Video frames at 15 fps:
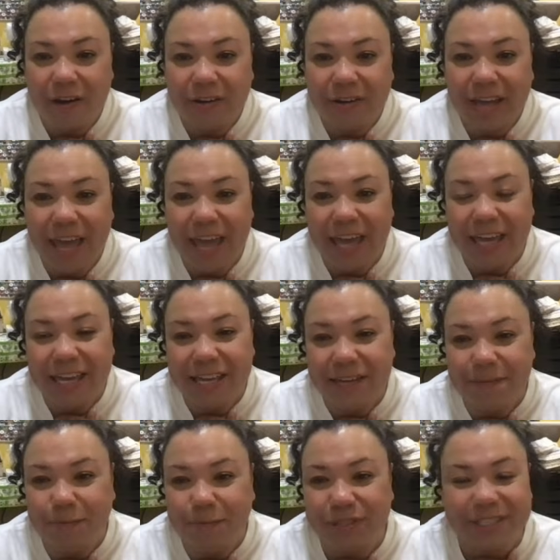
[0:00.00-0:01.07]
Hey,
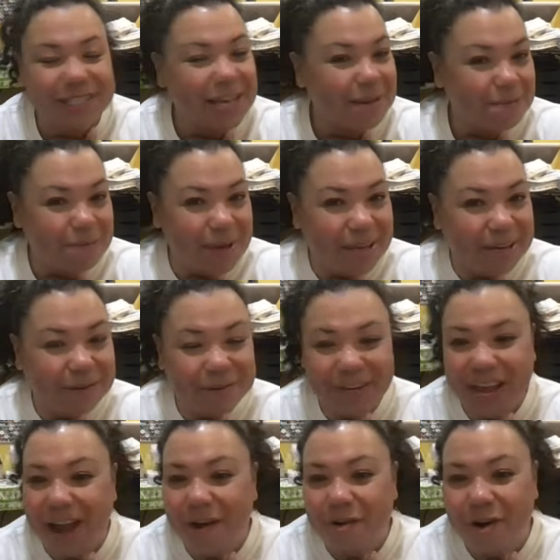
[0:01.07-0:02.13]
Pretend Bakery.
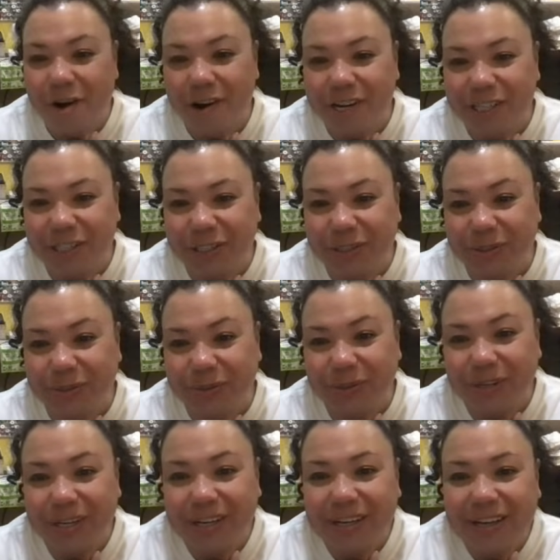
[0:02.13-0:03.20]
How are you?
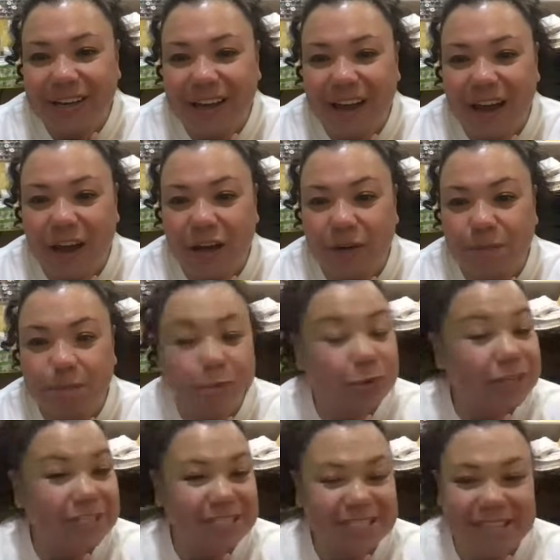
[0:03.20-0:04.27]

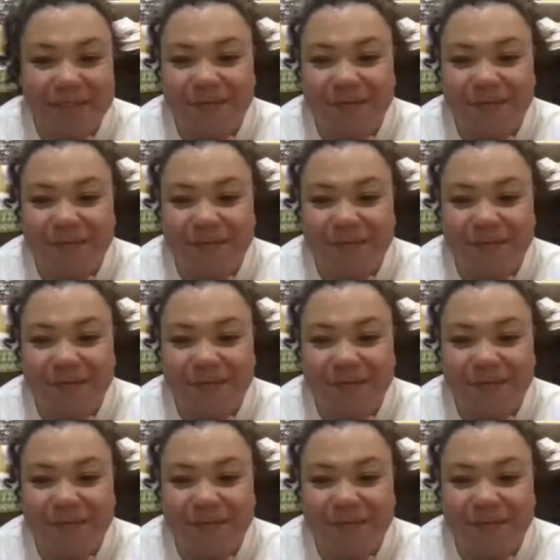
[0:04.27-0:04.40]
Breeze.